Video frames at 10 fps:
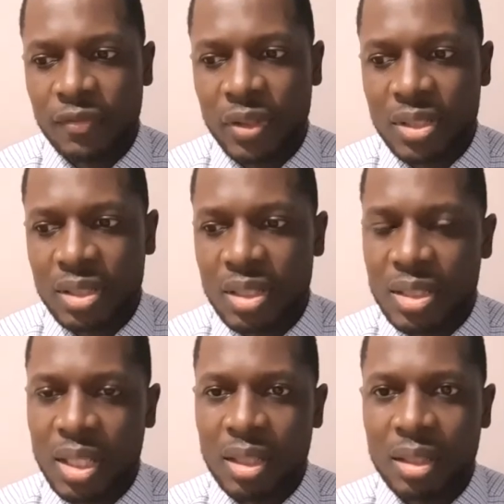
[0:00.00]
instance,
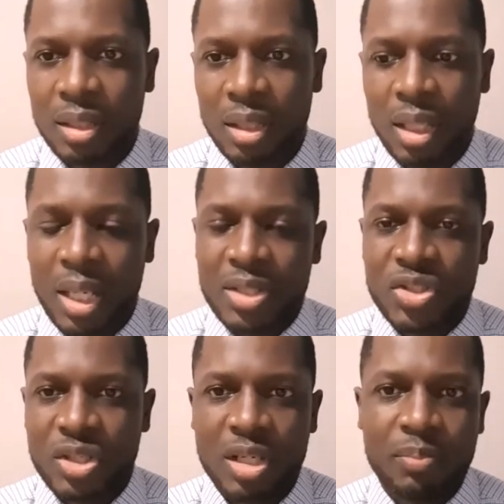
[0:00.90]
a
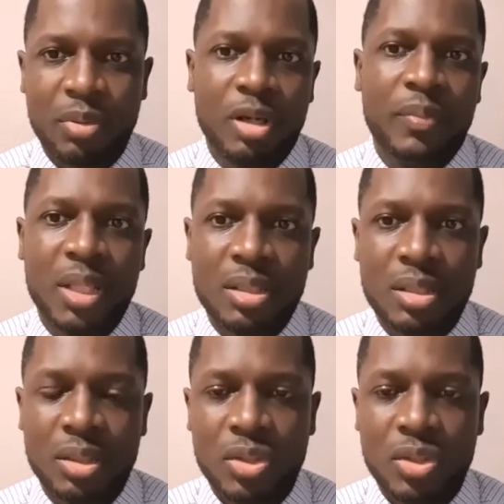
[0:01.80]
study permit